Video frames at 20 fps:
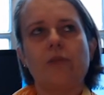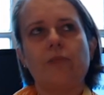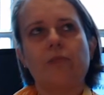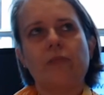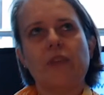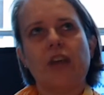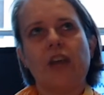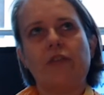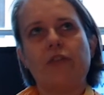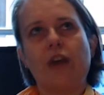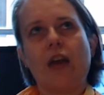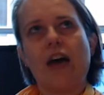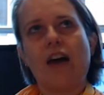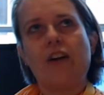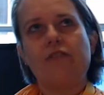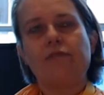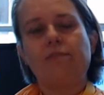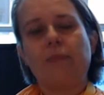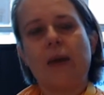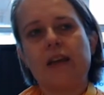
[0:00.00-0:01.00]
If you
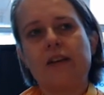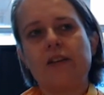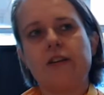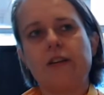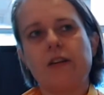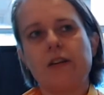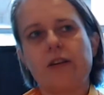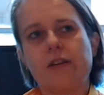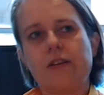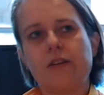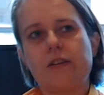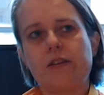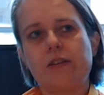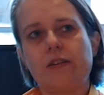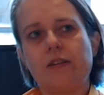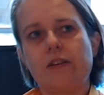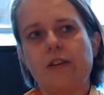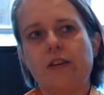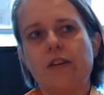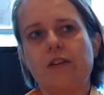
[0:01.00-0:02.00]
have
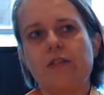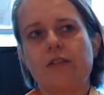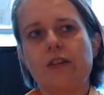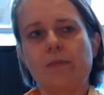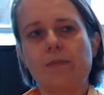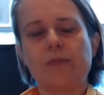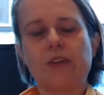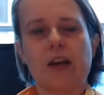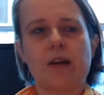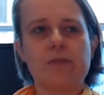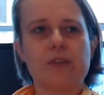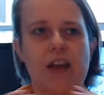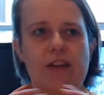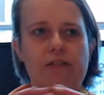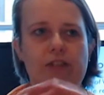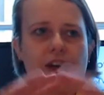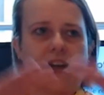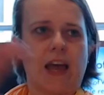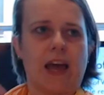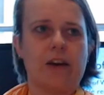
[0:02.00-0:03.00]
pictures, you sometimes
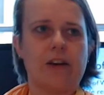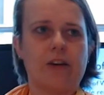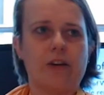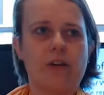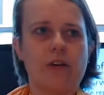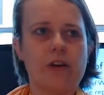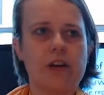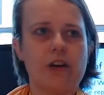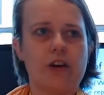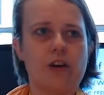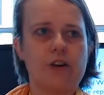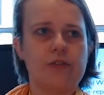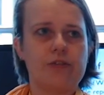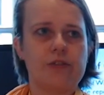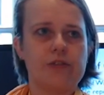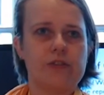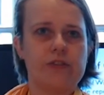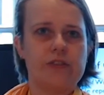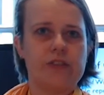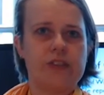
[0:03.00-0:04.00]
have a category of
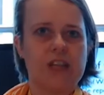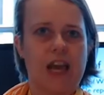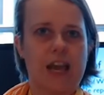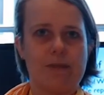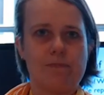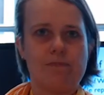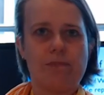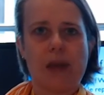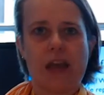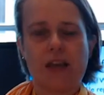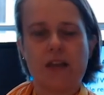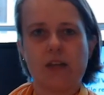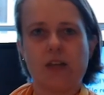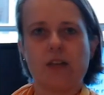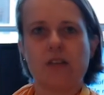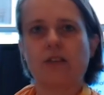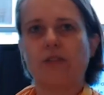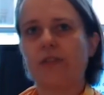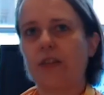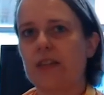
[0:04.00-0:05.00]
10
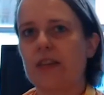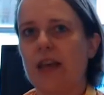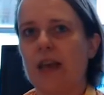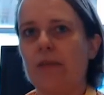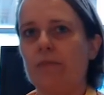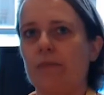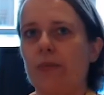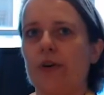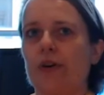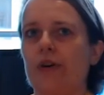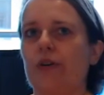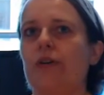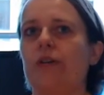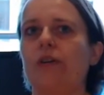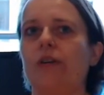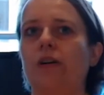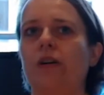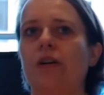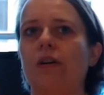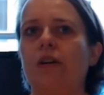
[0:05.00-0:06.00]
pictures of the same bird.